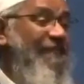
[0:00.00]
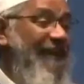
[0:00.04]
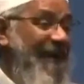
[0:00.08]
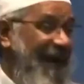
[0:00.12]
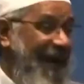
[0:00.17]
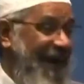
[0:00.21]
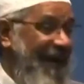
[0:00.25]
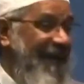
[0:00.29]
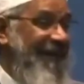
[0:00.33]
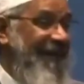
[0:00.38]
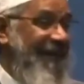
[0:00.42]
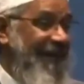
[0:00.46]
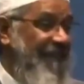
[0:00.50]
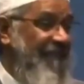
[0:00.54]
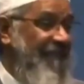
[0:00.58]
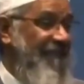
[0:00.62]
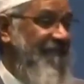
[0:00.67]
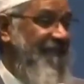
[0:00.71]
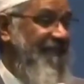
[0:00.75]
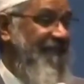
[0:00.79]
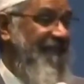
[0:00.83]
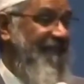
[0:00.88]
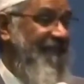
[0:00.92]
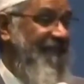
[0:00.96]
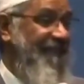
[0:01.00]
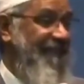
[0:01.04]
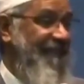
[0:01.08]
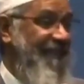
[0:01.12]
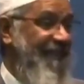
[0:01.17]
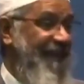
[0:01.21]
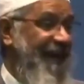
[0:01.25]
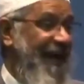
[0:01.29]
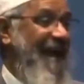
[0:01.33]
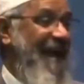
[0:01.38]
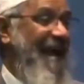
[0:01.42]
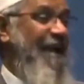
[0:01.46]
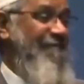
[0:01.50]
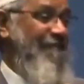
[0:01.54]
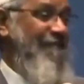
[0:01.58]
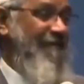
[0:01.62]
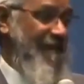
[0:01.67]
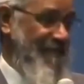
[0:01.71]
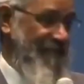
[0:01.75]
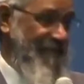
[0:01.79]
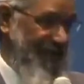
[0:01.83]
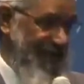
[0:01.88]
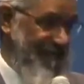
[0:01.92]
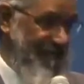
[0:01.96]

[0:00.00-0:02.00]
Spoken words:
the countries are after me,